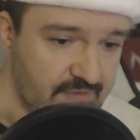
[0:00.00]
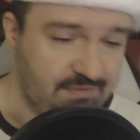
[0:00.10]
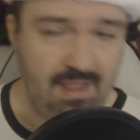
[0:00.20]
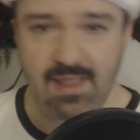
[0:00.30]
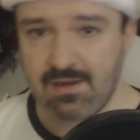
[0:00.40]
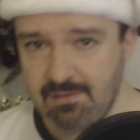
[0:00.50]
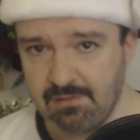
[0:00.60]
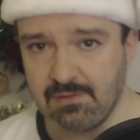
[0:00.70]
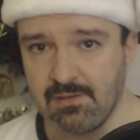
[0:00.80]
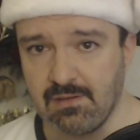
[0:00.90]

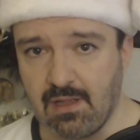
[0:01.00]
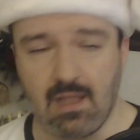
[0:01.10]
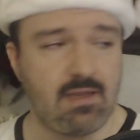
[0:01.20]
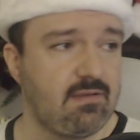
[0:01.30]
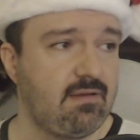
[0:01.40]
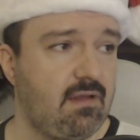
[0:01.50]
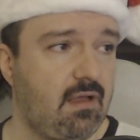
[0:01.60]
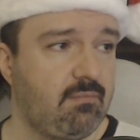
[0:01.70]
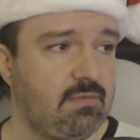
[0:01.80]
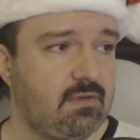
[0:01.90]
then I ended
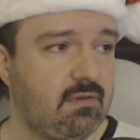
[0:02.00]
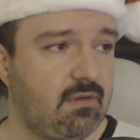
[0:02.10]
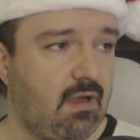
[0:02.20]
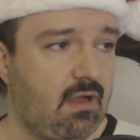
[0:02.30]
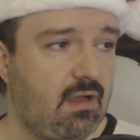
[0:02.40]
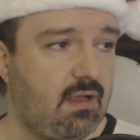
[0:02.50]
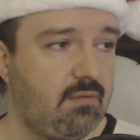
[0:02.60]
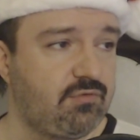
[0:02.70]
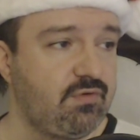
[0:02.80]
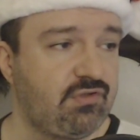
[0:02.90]
up
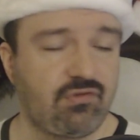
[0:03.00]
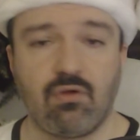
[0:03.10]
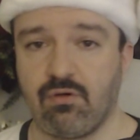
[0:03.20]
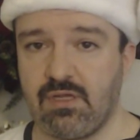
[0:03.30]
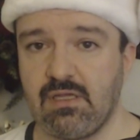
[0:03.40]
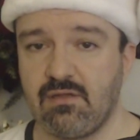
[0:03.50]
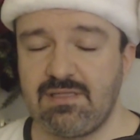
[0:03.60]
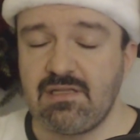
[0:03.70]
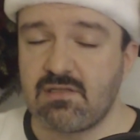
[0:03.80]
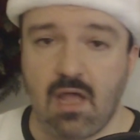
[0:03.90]
uh, doing story
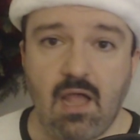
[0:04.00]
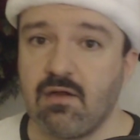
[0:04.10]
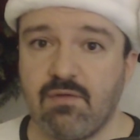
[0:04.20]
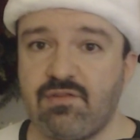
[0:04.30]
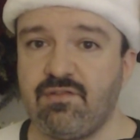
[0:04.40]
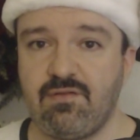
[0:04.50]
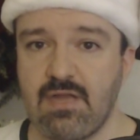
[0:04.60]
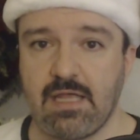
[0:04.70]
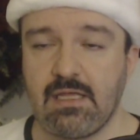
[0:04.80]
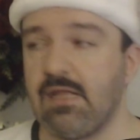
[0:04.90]
the entire rest of the
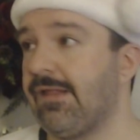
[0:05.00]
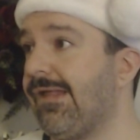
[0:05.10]
night.